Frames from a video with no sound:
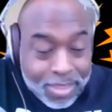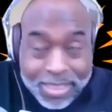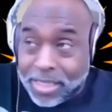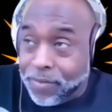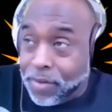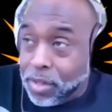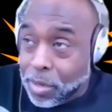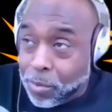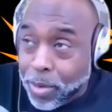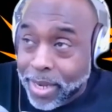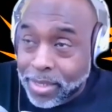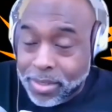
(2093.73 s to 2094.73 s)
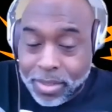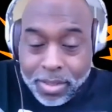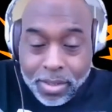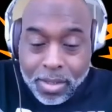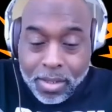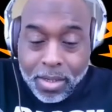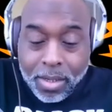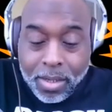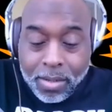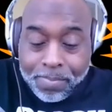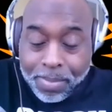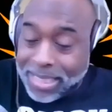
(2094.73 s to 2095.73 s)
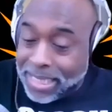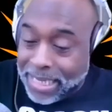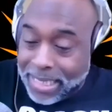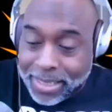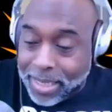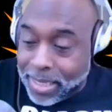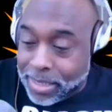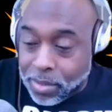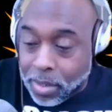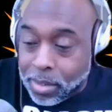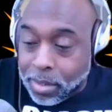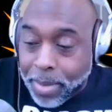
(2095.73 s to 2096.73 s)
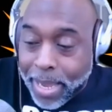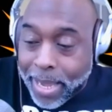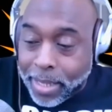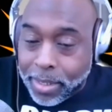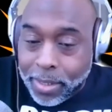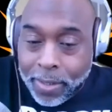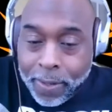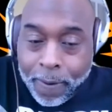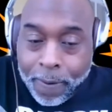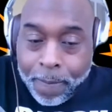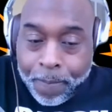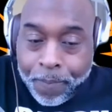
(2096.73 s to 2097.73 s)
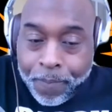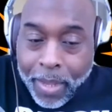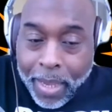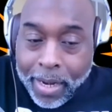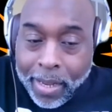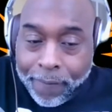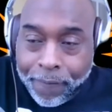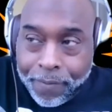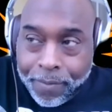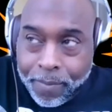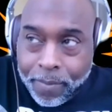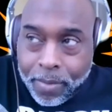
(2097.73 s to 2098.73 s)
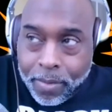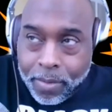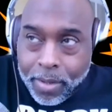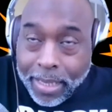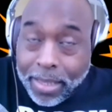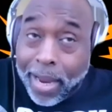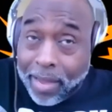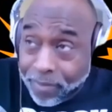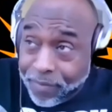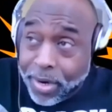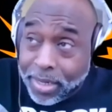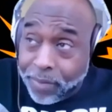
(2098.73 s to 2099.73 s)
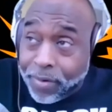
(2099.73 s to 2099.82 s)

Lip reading: civil unrest, policing is on the ballot. And they're having very